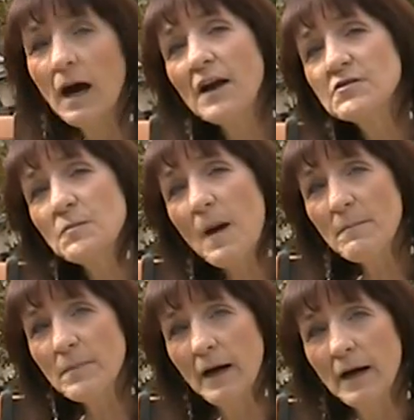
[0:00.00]
And
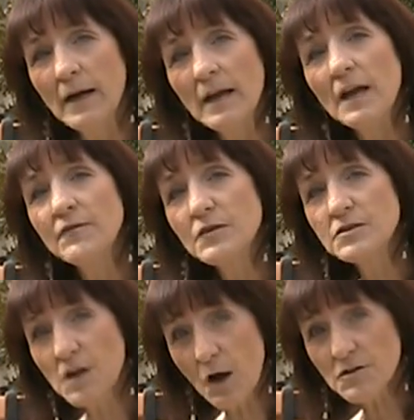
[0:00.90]
remember, if you
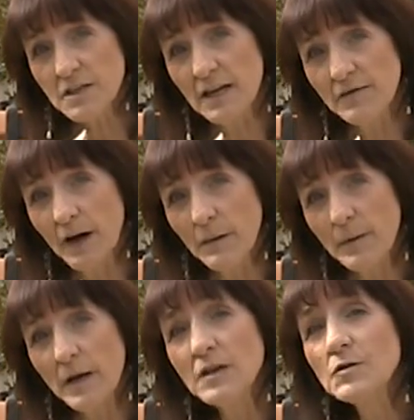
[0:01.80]
don't give up,
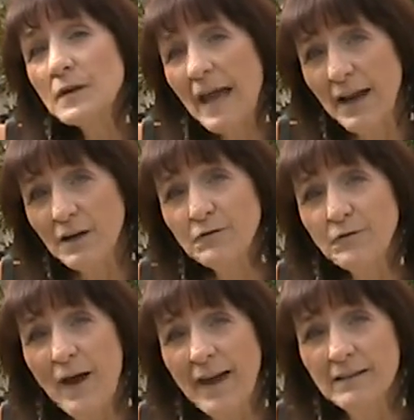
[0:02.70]
you cannot
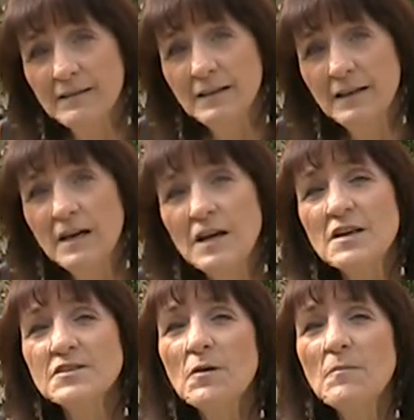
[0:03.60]
fail.
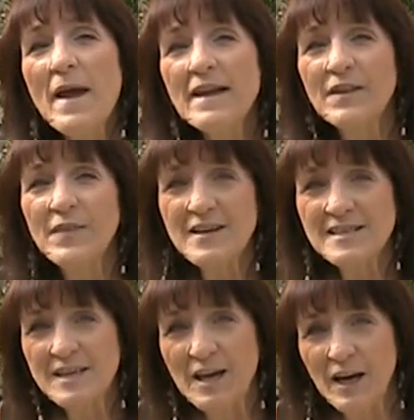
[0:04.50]
So make
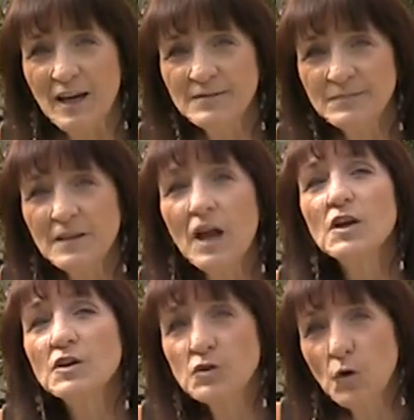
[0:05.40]
this year
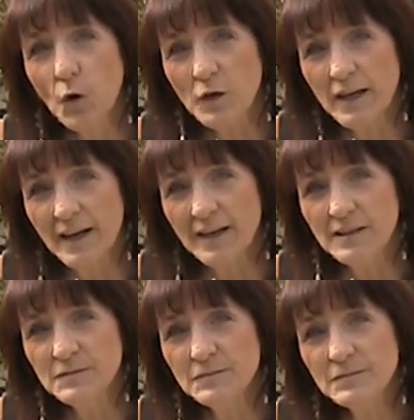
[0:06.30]
your year.